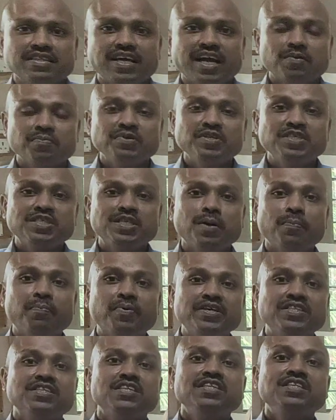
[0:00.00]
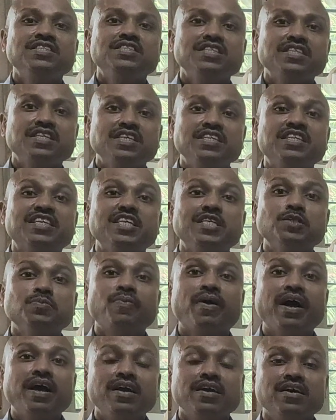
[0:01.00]
that means temperature is increased
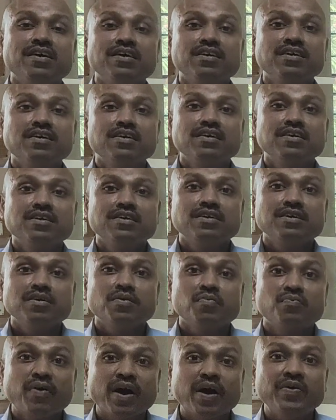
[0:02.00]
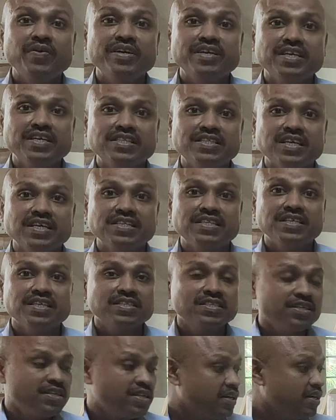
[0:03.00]
by 5 degrees
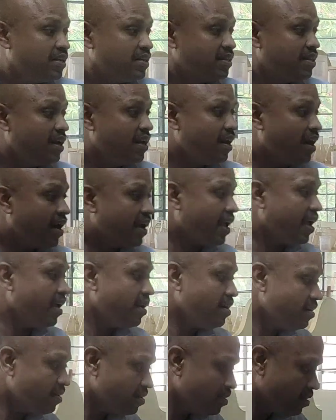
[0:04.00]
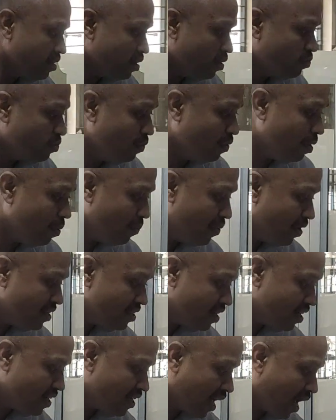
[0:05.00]
Celsius, then again we will
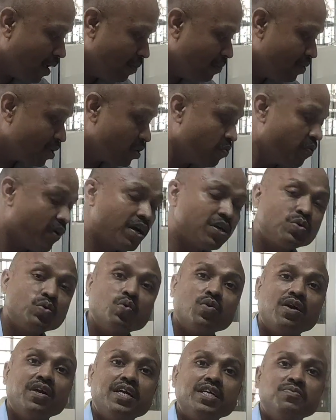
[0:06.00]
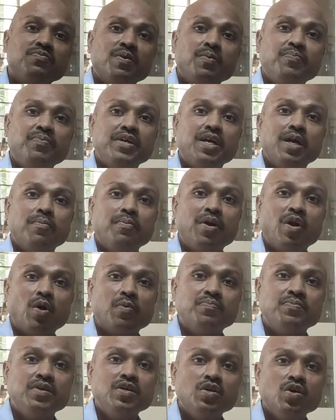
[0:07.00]
measure time required to collect 50 ml
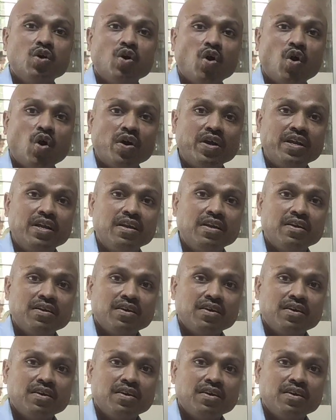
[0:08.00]
of the oil.